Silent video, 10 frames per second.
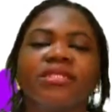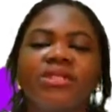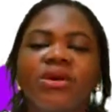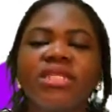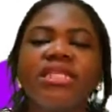
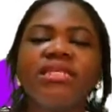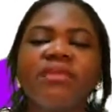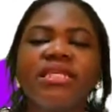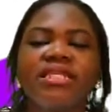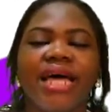So this
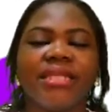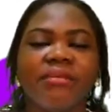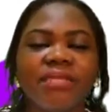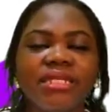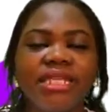means that the
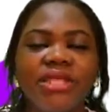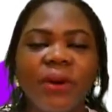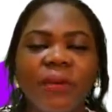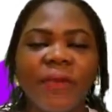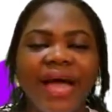missing
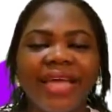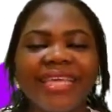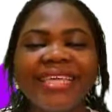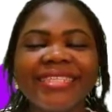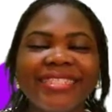number
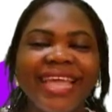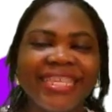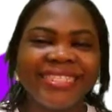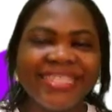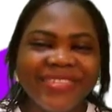is
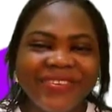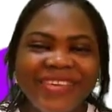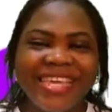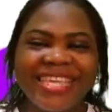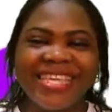
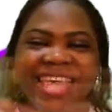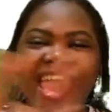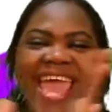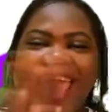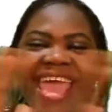93.
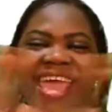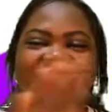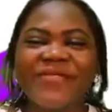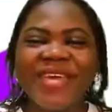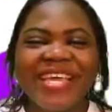Yay!
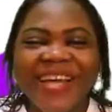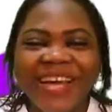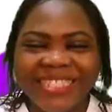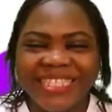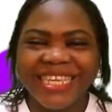We
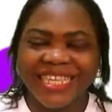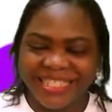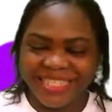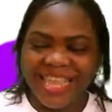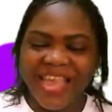got it.
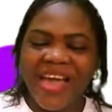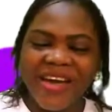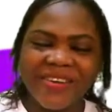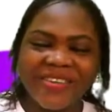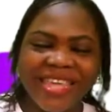
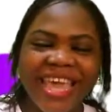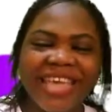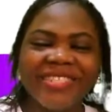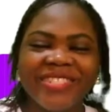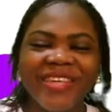
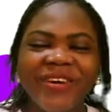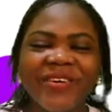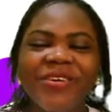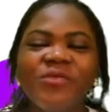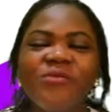Okay,
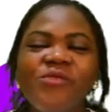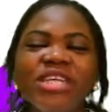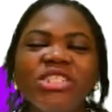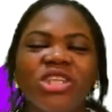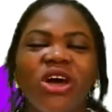so
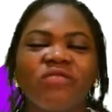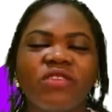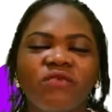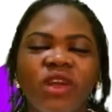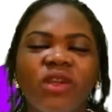which of
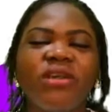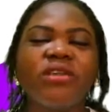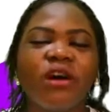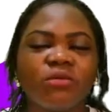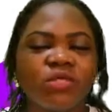the following
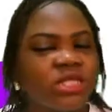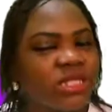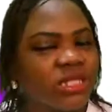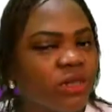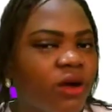options
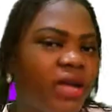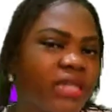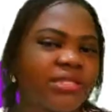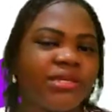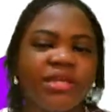is
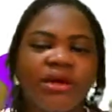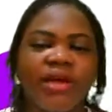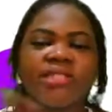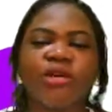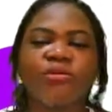correct? So the
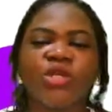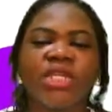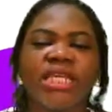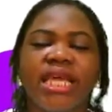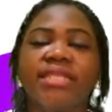correct
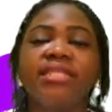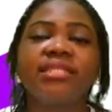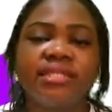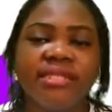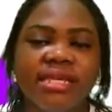option here is
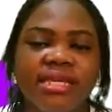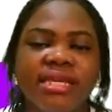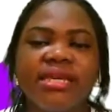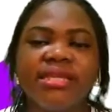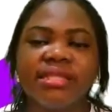C,
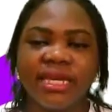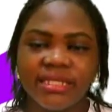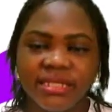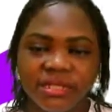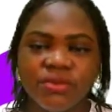
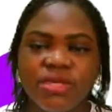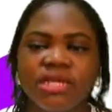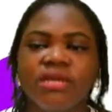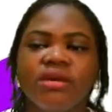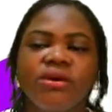93.
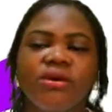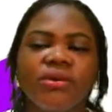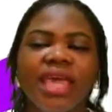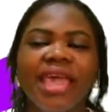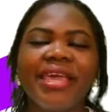
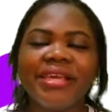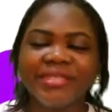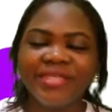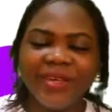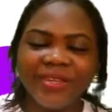Okay,
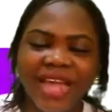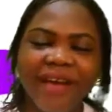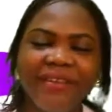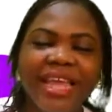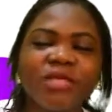so
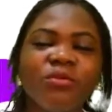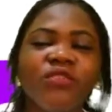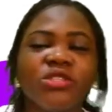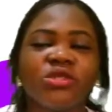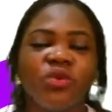now let's move
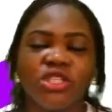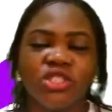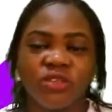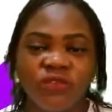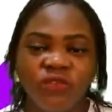on to
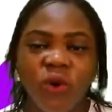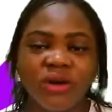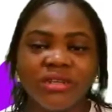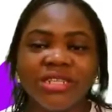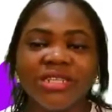question
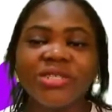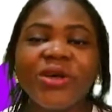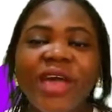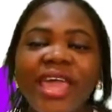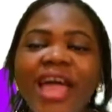4.
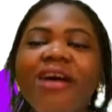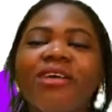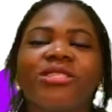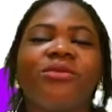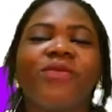So here
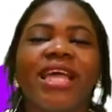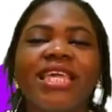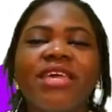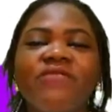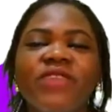also we are
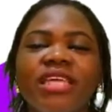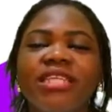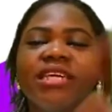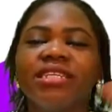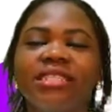giving
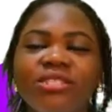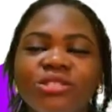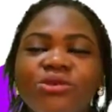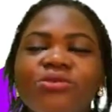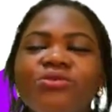the
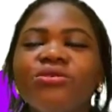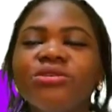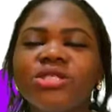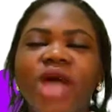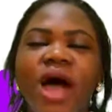two
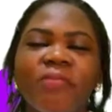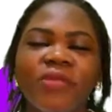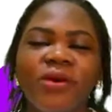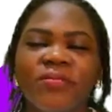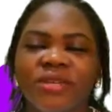top
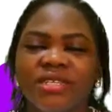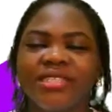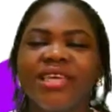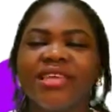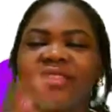numbers.
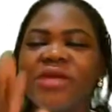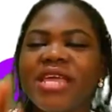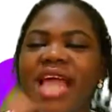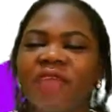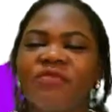
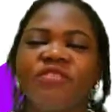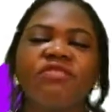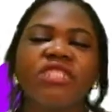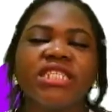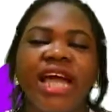3 and
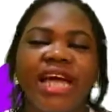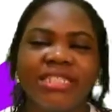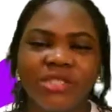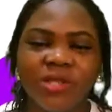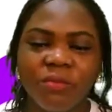15 are
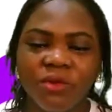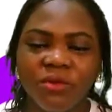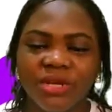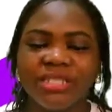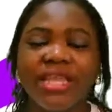the top
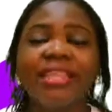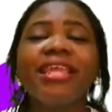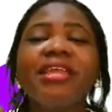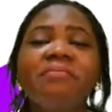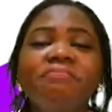numbers.
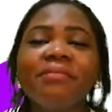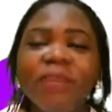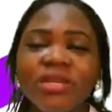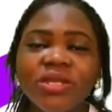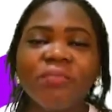Then the
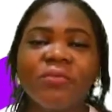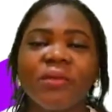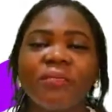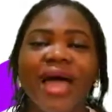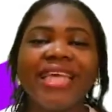bottom
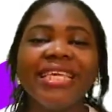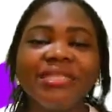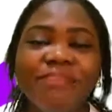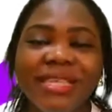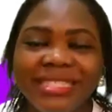number is
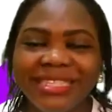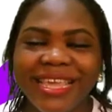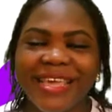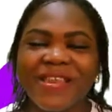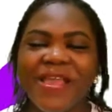
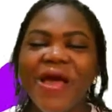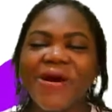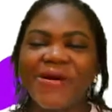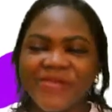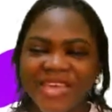missing.
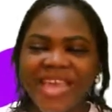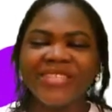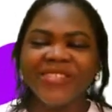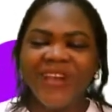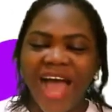Okay,
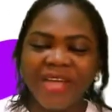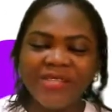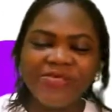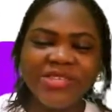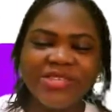so how
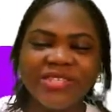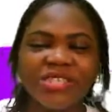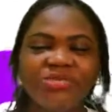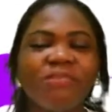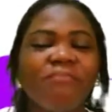do we do
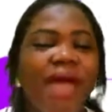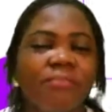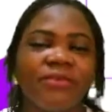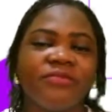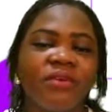this?
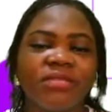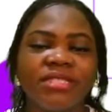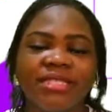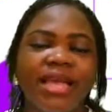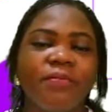Remember from the
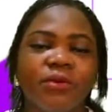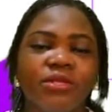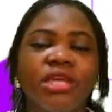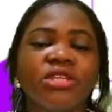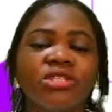
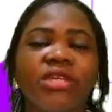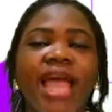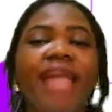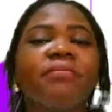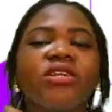samples, to
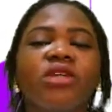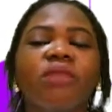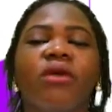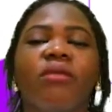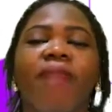get the
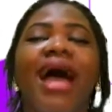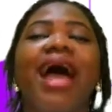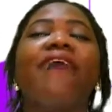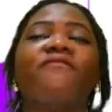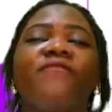bottom number,
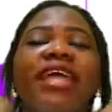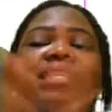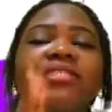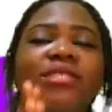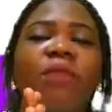find
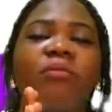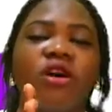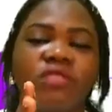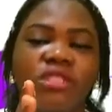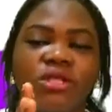the sum
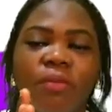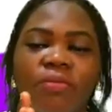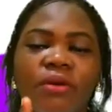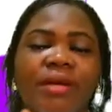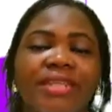of the top
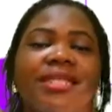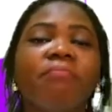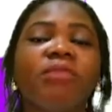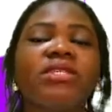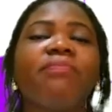numbers,
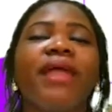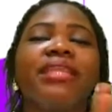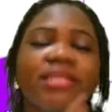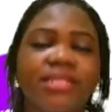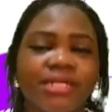then multiply
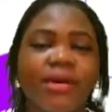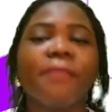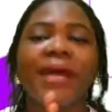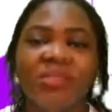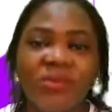the
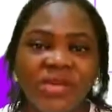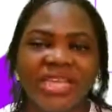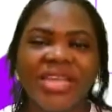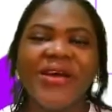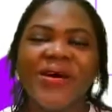sum by
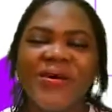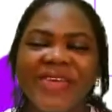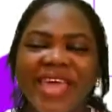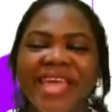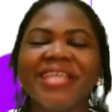3.
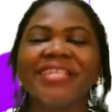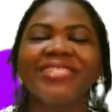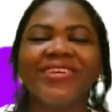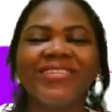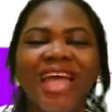Okay,
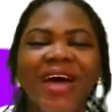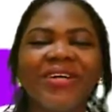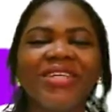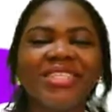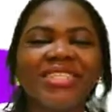so
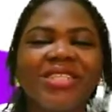now the